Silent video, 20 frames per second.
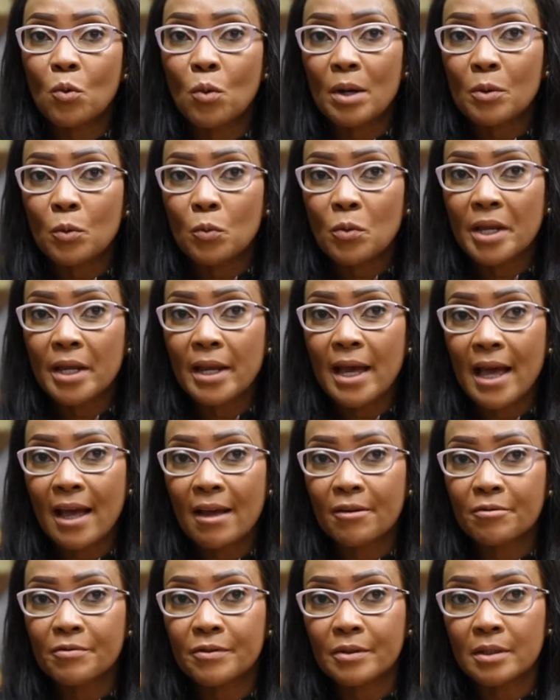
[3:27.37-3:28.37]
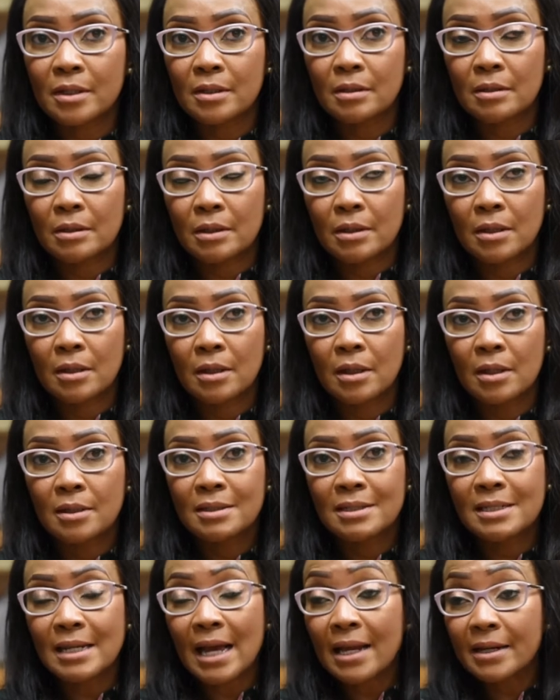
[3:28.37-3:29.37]
What we have
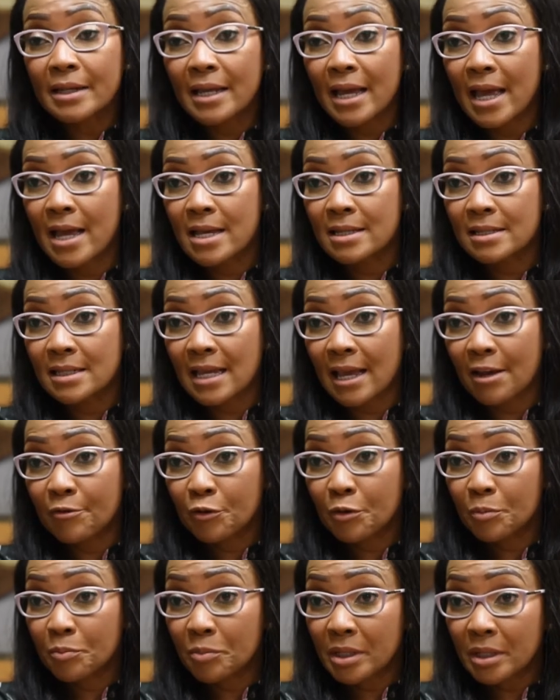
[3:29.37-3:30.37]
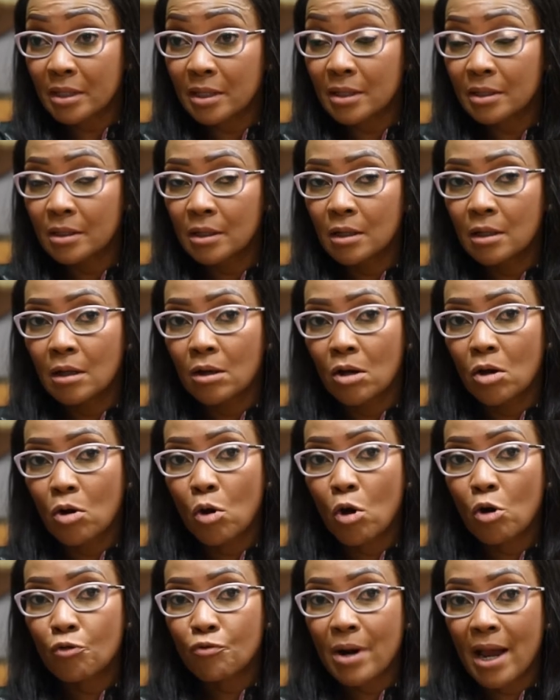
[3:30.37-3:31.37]
done as FNB,
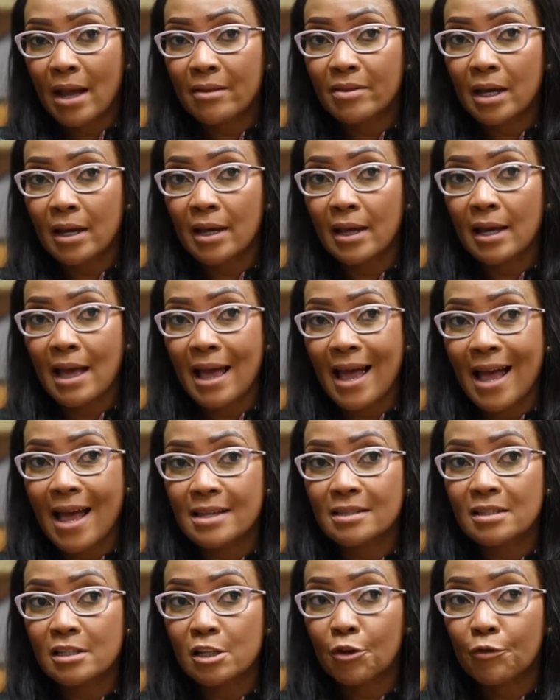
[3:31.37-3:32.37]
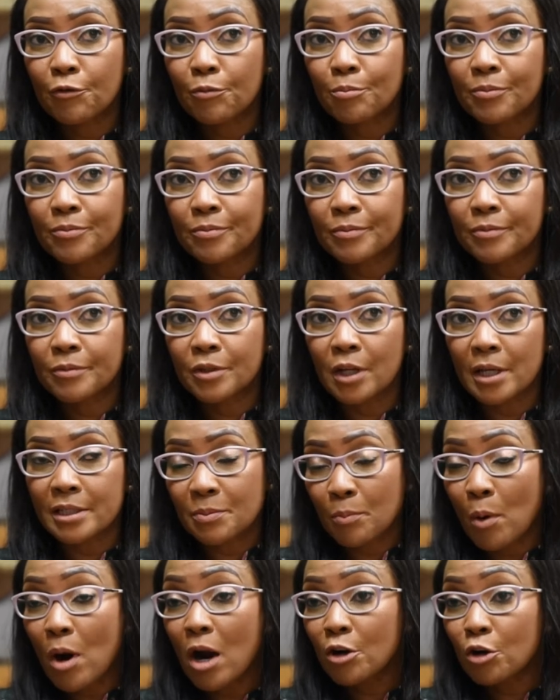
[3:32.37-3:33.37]
or rather as
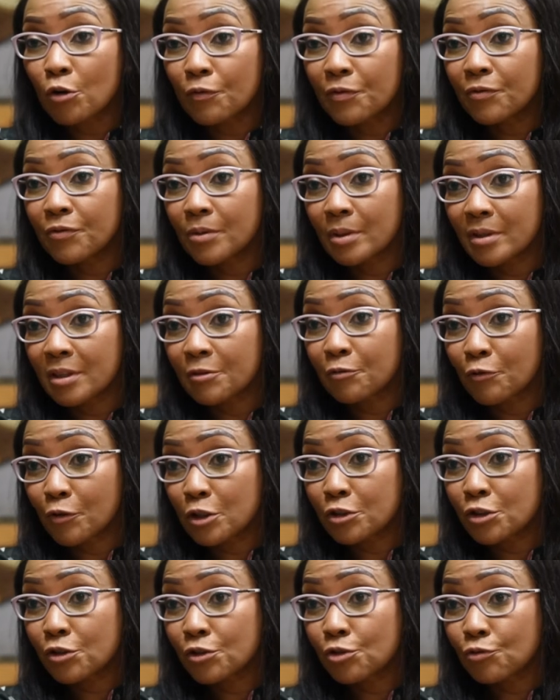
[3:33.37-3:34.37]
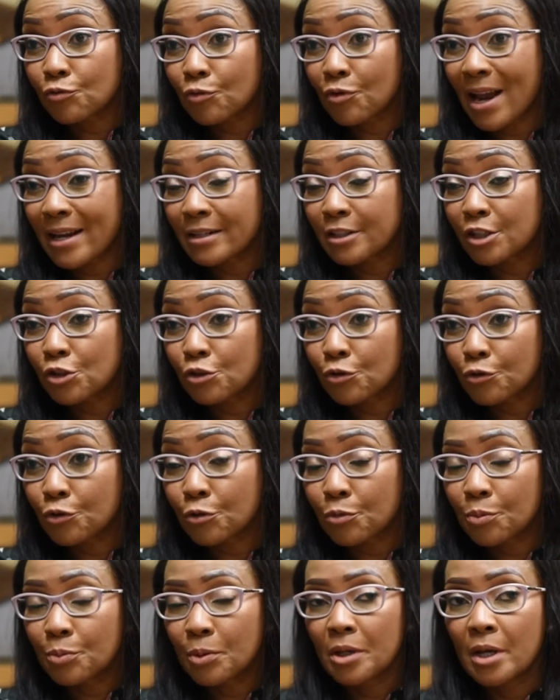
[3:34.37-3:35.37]
part of the first RAND
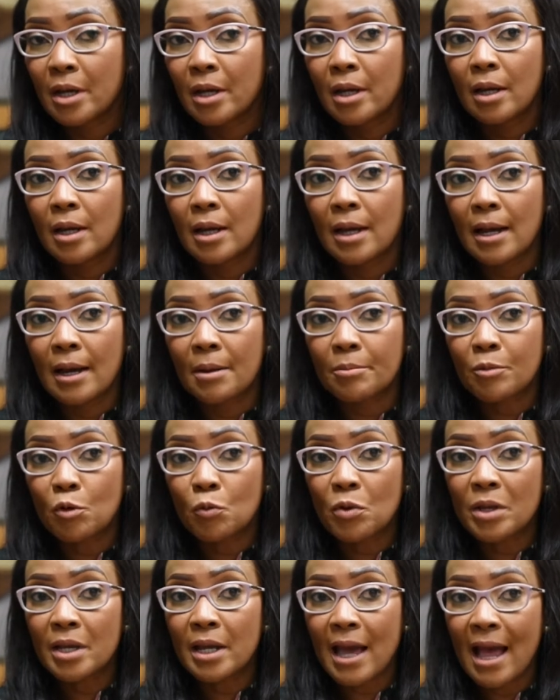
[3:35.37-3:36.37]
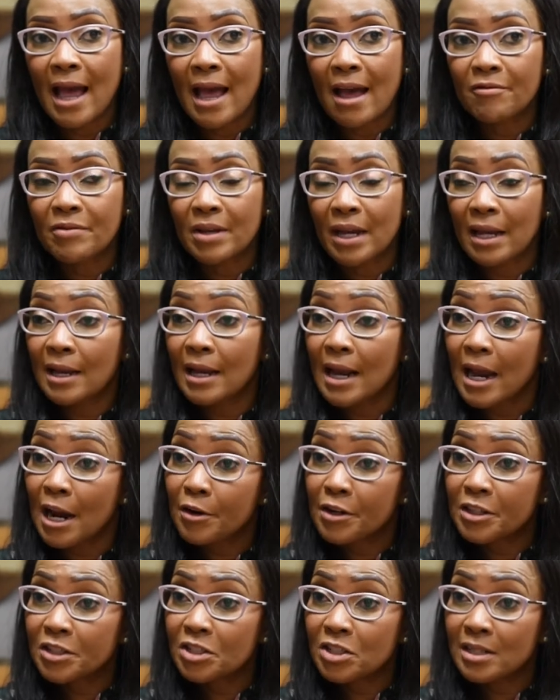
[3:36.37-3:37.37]
group, we have
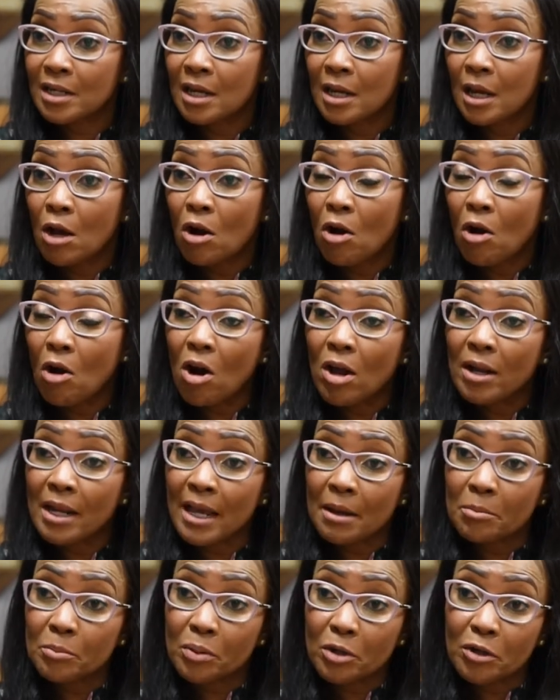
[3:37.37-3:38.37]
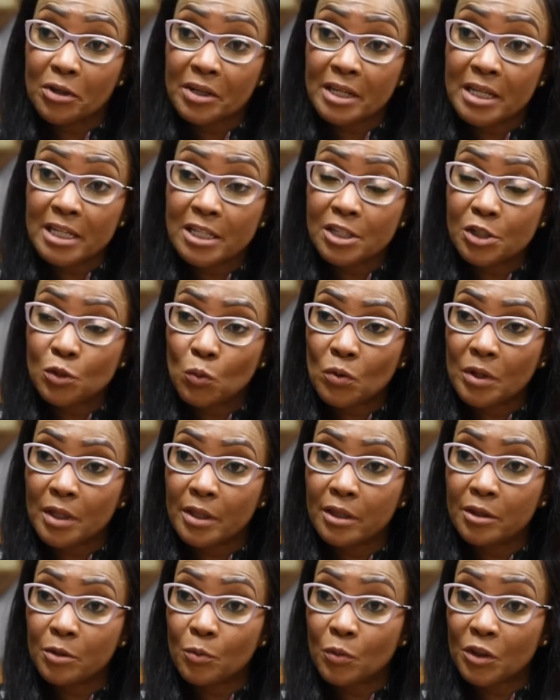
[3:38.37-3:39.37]
encouraged all employees
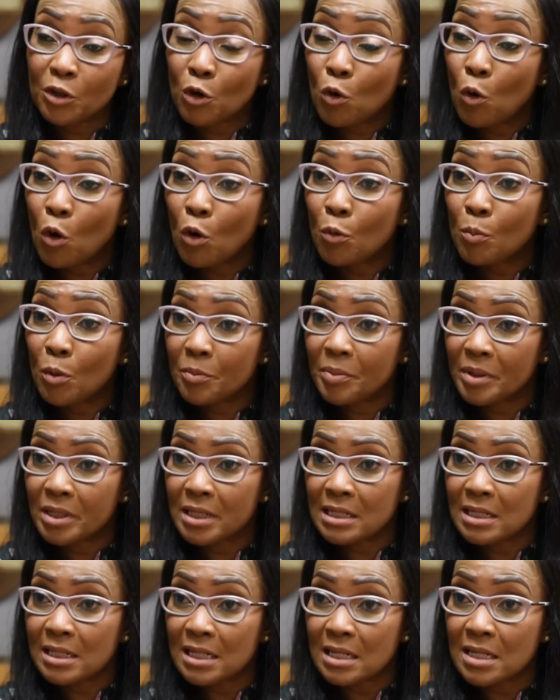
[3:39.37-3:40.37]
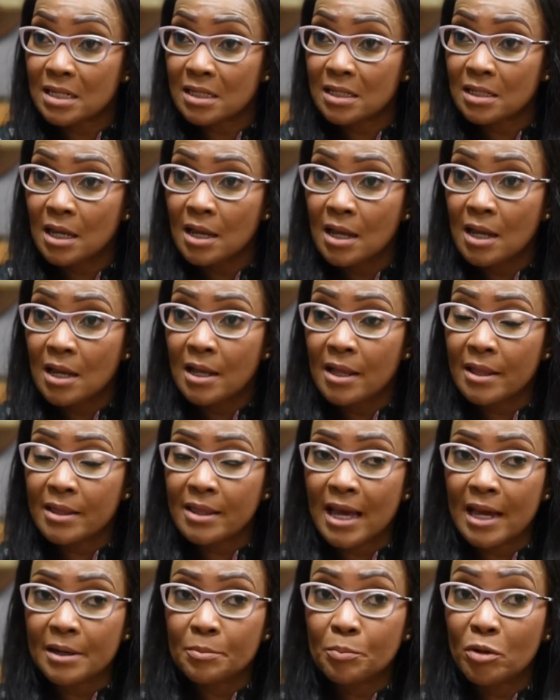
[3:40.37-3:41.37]
with comorbidities
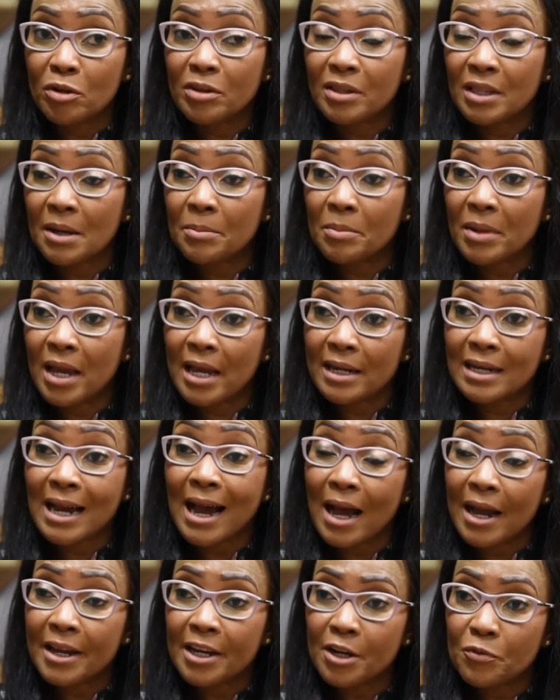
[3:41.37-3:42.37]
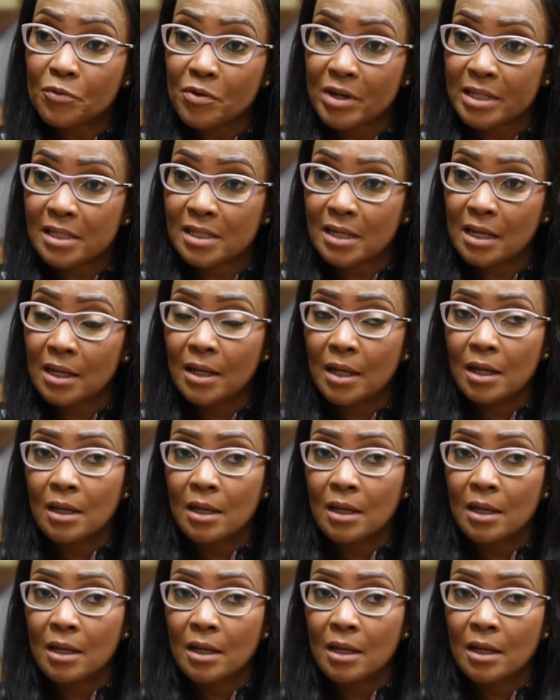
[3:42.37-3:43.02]
that put them at higher risk,